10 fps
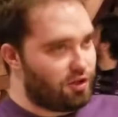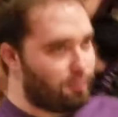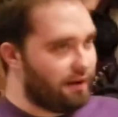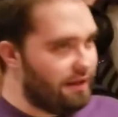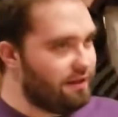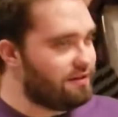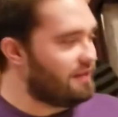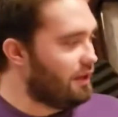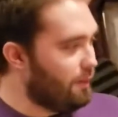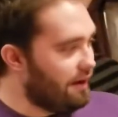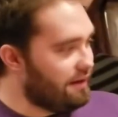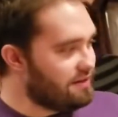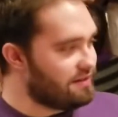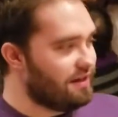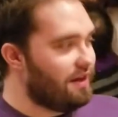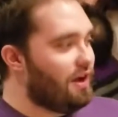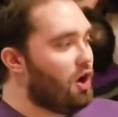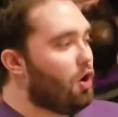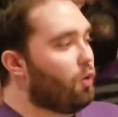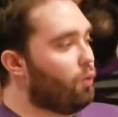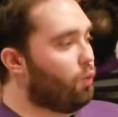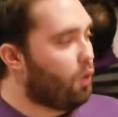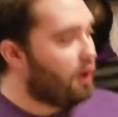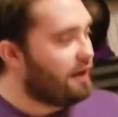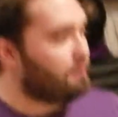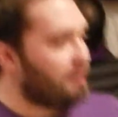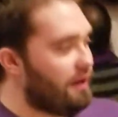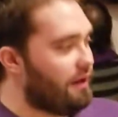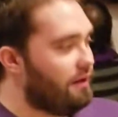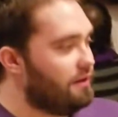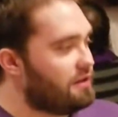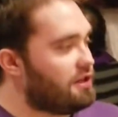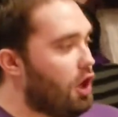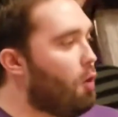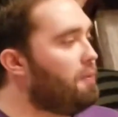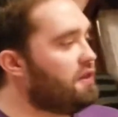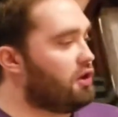Bunny silhouette is, wanted me to open the